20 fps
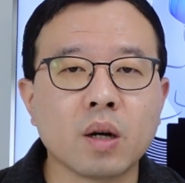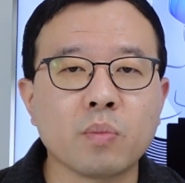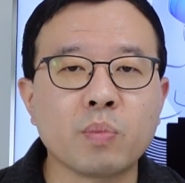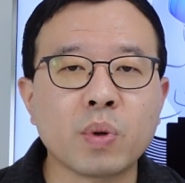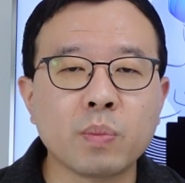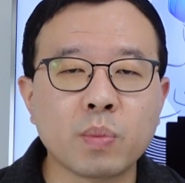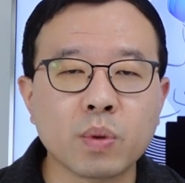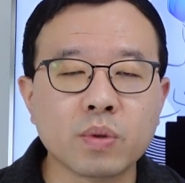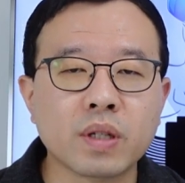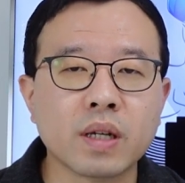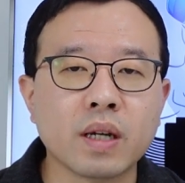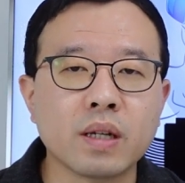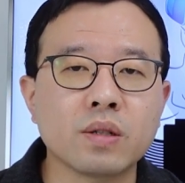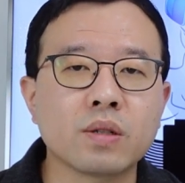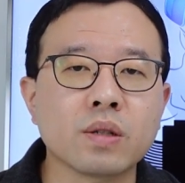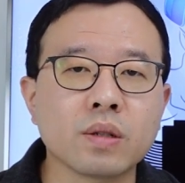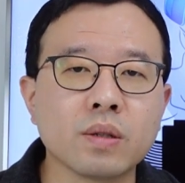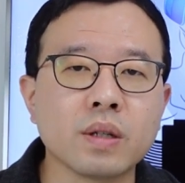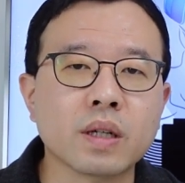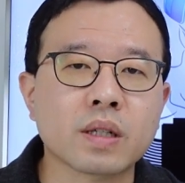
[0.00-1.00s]
People tend
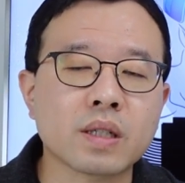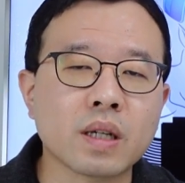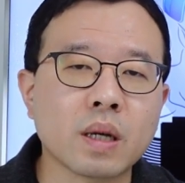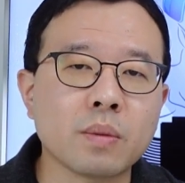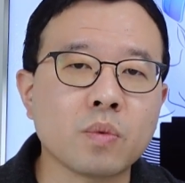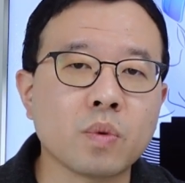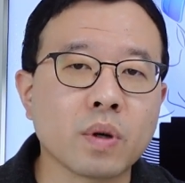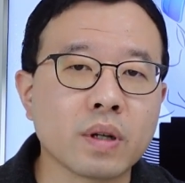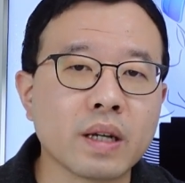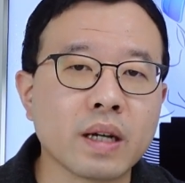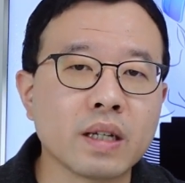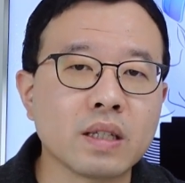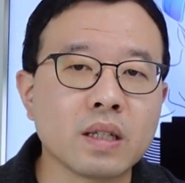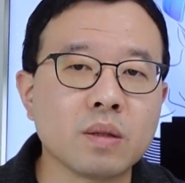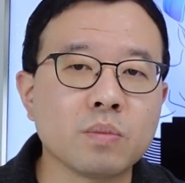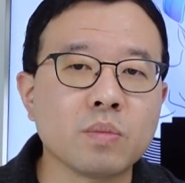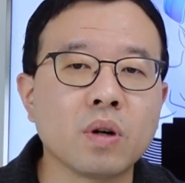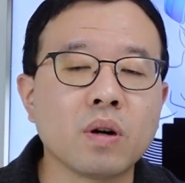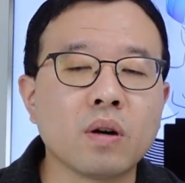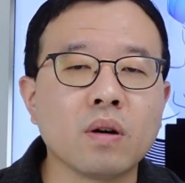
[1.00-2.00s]
to accept
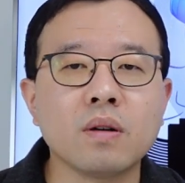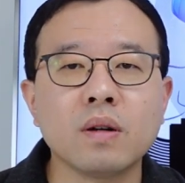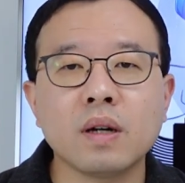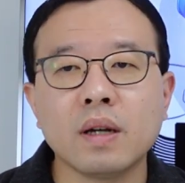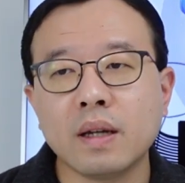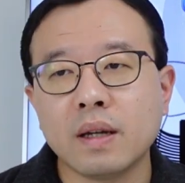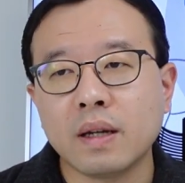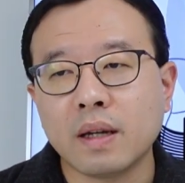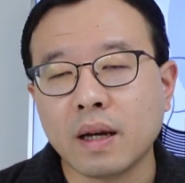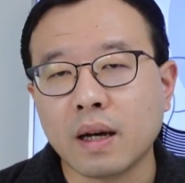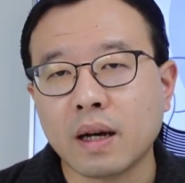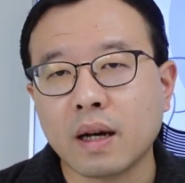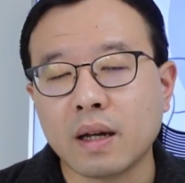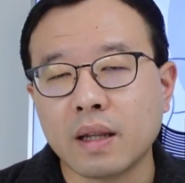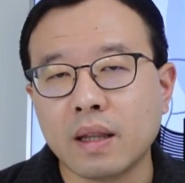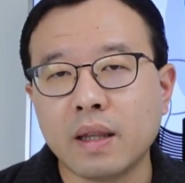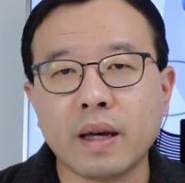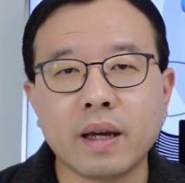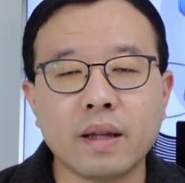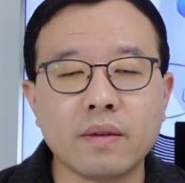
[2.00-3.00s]
190 more
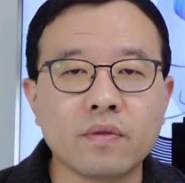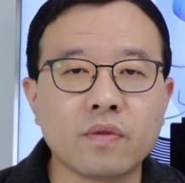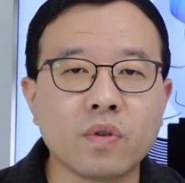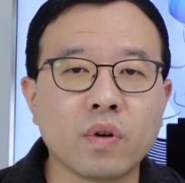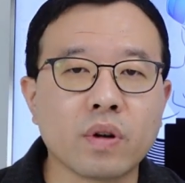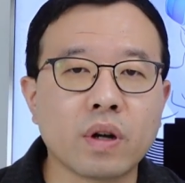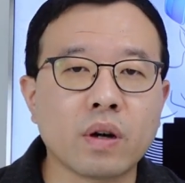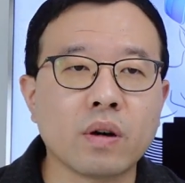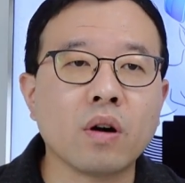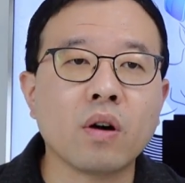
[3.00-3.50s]
than 491.